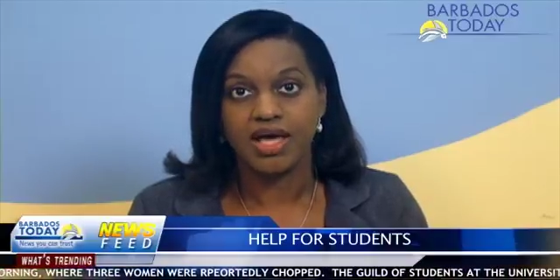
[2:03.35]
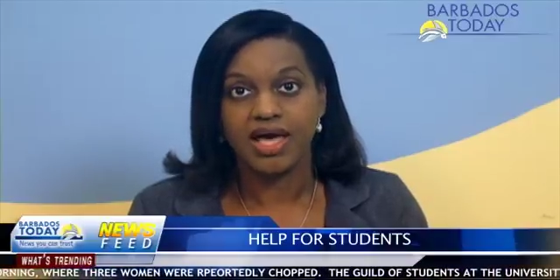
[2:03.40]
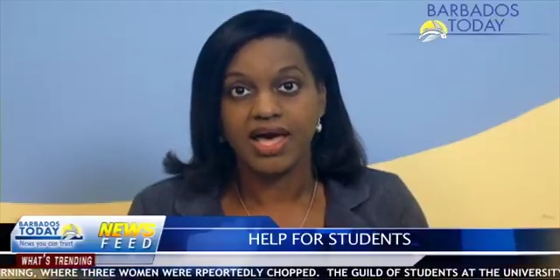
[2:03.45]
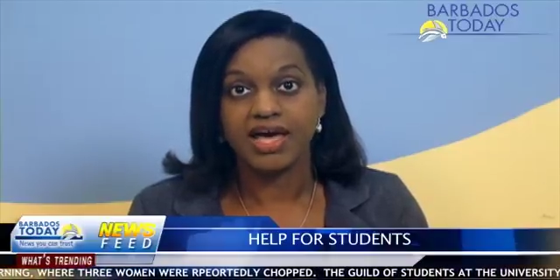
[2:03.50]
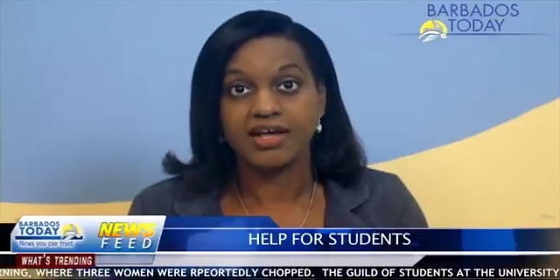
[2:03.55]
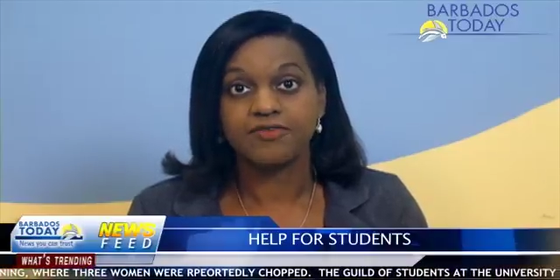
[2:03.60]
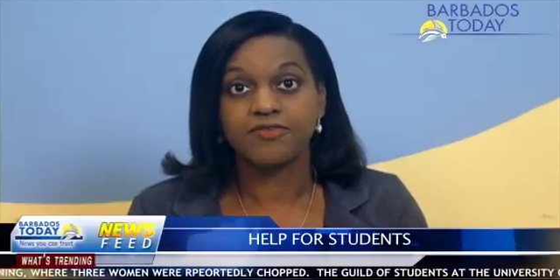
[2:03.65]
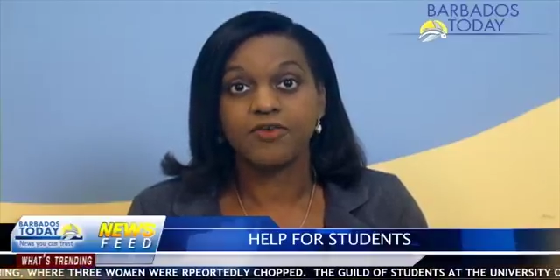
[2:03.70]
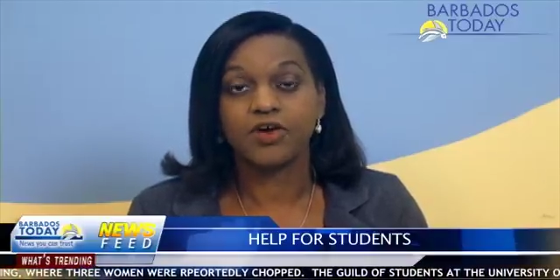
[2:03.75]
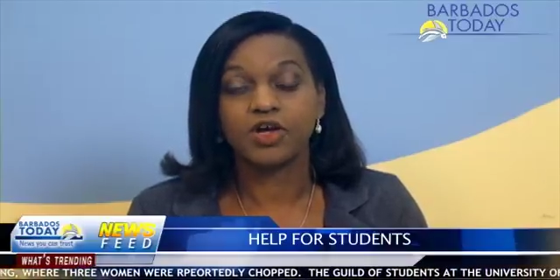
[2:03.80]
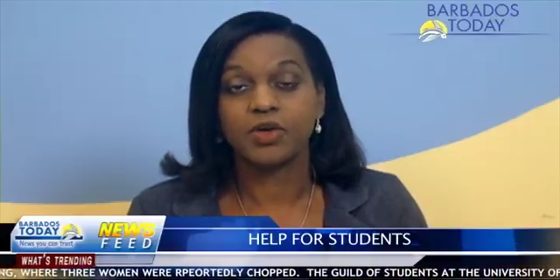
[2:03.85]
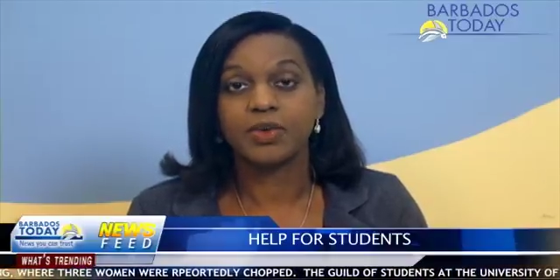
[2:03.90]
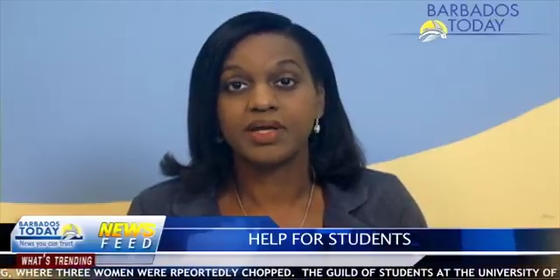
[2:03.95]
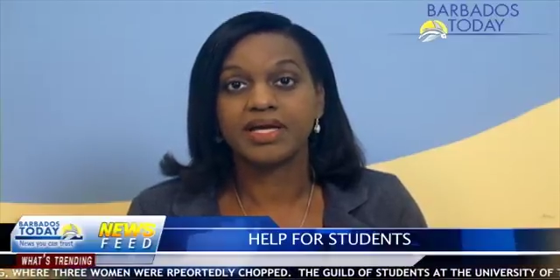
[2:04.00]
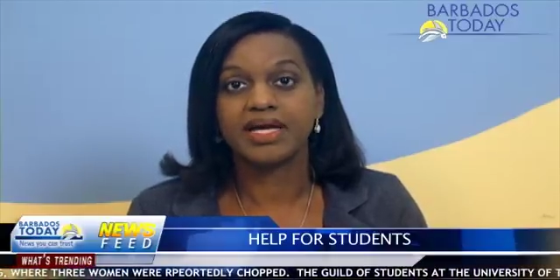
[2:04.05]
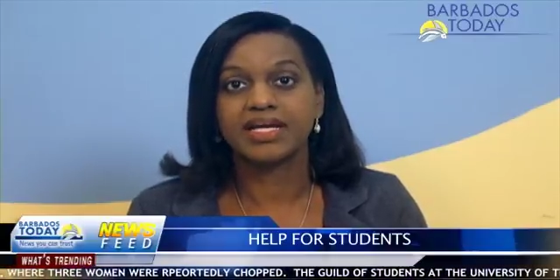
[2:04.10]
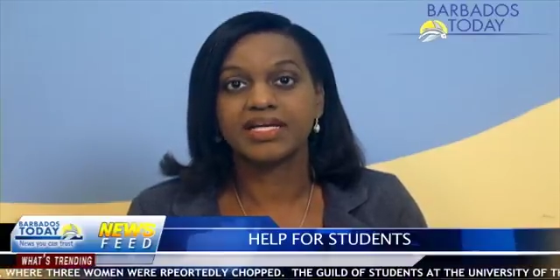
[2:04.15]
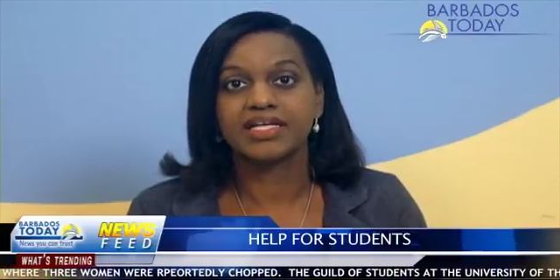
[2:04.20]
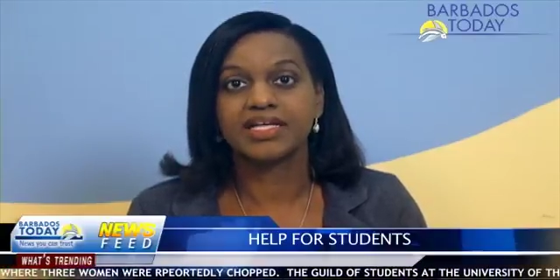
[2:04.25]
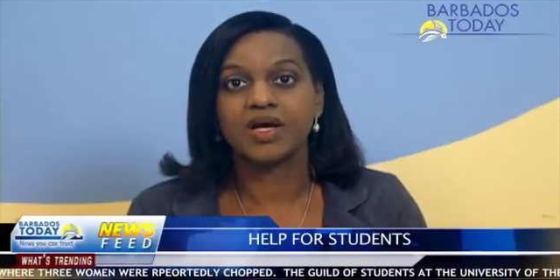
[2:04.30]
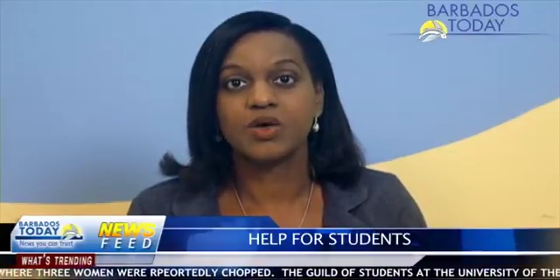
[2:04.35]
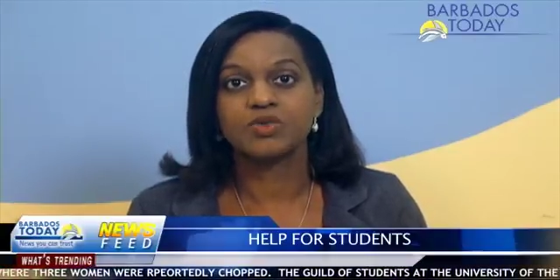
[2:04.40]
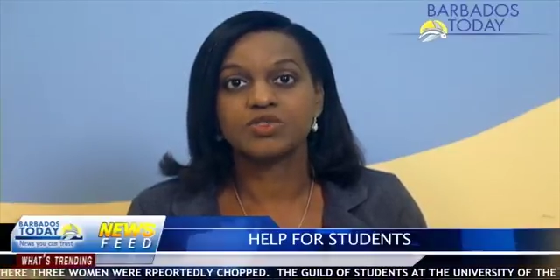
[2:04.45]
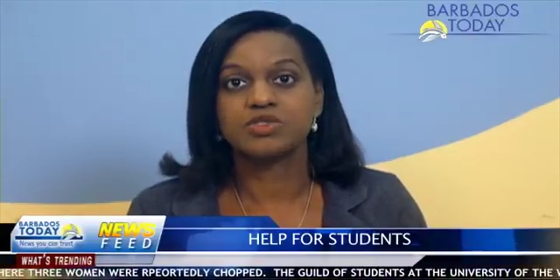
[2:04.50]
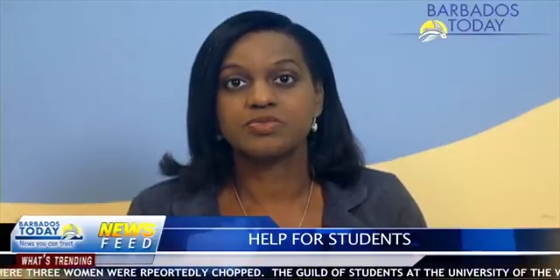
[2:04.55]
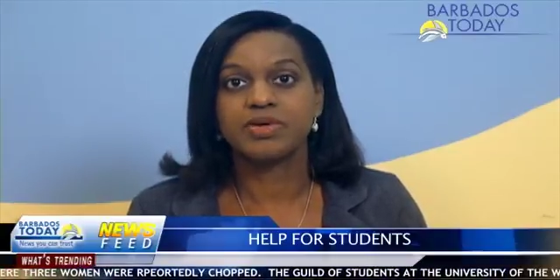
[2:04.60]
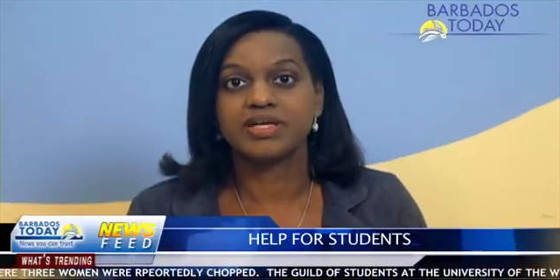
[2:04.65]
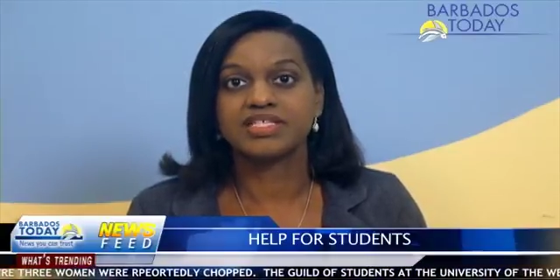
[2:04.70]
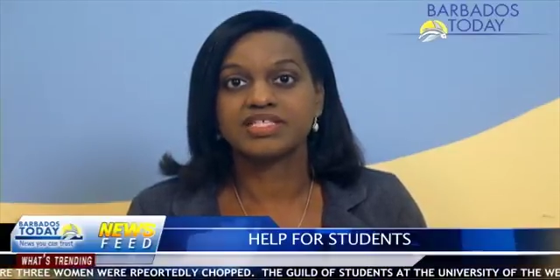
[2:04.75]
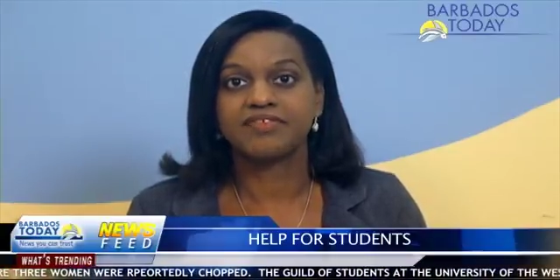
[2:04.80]
And following an
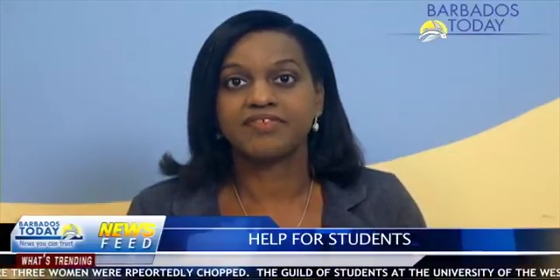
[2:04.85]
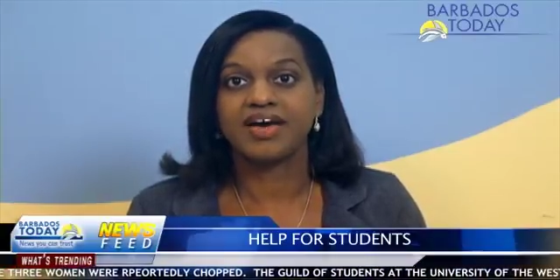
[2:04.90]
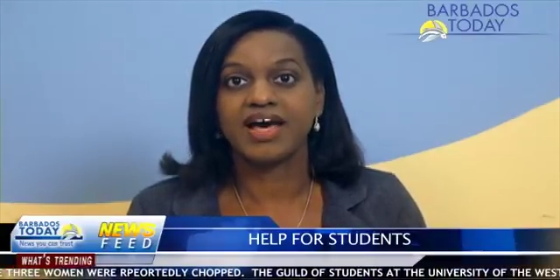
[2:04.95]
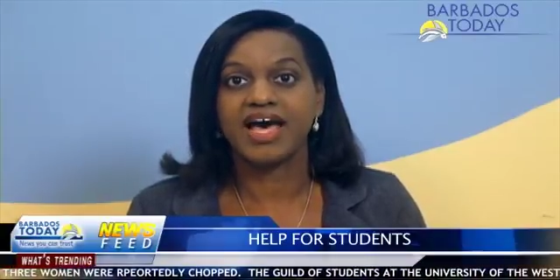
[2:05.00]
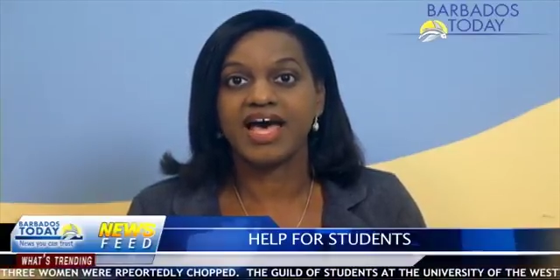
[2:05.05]
announcement of a